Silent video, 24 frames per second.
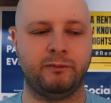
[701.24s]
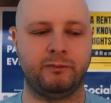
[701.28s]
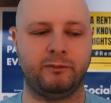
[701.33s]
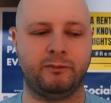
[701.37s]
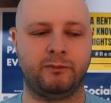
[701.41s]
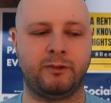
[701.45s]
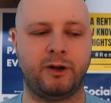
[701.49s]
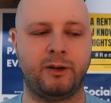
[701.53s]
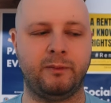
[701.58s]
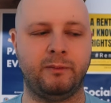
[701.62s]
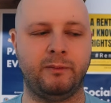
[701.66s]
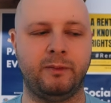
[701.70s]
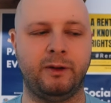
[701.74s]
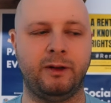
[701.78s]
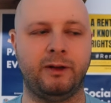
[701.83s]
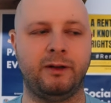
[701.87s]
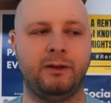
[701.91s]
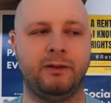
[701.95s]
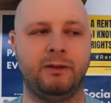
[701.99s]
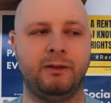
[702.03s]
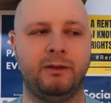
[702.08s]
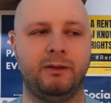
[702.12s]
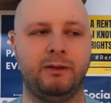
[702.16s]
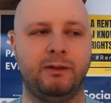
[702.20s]
from
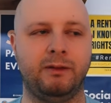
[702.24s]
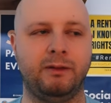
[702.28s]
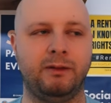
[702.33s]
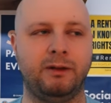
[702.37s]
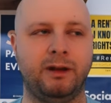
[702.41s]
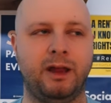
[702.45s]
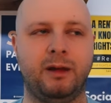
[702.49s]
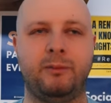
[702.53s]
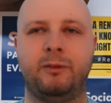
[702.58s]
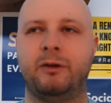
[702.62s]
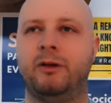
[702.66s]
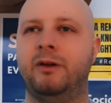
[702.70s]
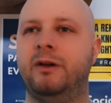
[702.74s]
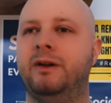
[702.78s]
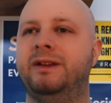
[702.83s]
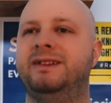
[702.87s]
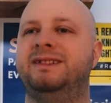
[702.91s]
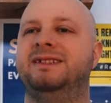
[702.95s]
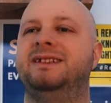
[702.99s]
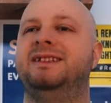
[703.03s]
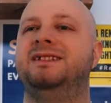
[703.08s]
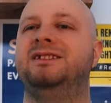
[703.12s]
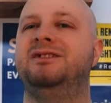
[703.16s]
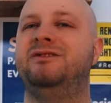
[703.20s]

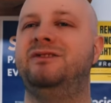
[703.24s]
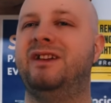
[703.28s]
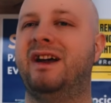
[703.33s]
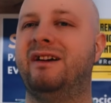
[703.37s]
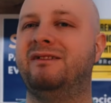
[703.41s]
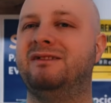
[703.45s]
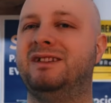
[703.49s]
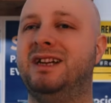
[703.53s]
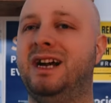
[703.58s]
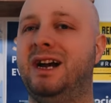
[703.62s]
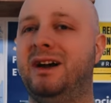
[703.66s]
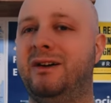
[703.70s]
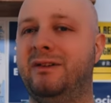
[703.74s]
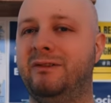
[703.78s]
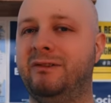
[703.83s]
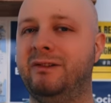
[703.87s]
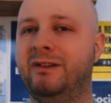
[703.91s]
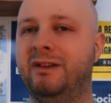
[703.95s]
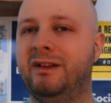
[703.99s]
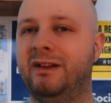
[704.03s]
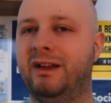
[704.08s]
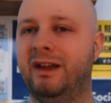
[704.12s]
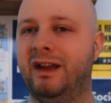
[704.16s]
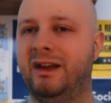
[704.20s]
neighborhoods into
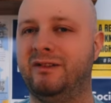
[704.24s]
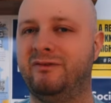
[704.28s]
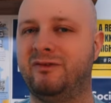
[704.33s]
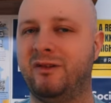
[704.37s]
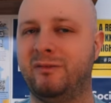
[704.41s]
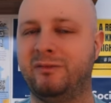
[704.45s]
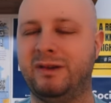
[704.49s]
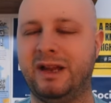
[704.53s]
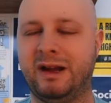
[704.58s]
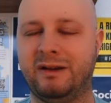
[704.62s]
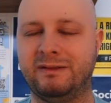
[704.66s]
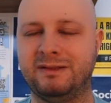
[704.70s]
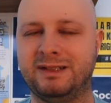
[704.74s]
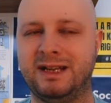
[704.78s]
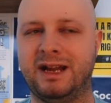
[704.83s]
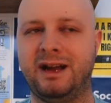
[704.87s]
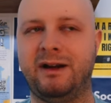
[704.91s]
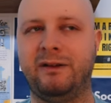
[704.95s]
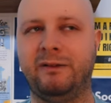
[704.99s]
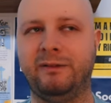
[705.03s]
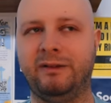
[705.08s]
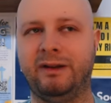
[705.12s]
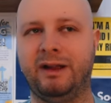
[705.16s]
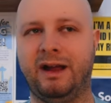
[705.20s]
downtown and from
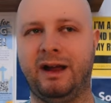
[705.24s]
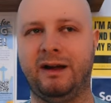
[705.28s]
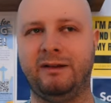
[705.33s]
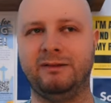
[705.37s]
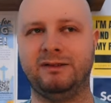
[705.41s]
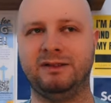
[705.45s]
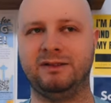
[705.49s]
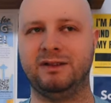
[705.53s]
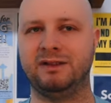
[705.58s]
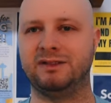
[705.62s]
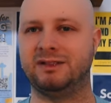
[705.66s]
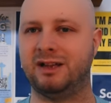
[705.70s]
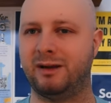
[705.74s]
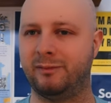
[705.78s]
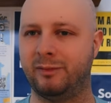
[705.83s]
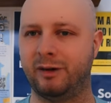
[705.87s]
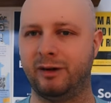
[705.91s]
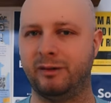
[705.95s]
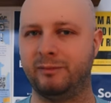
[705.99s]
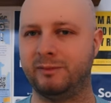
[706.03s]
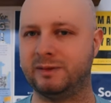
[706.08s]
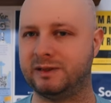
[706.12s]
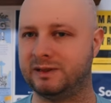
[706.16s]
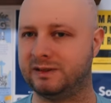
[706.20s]
downtown out to the
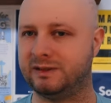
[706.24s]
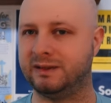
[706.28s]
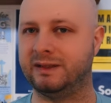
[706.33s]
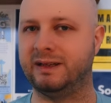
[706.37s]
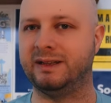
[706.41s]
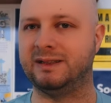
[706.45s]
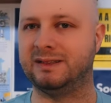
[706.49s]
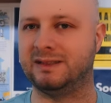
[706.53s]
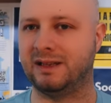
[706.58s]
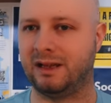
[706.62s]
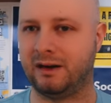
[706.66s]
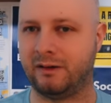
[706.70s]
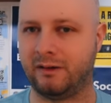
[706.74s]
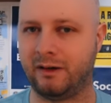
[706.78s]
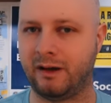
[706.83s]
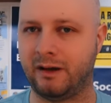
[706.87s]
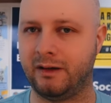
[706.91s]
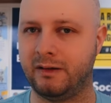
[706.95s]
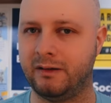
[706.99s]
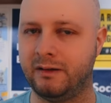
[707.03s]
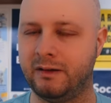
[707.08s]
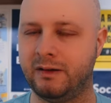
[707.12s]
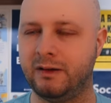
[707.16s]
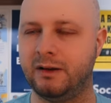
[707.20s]
suburbs, etc.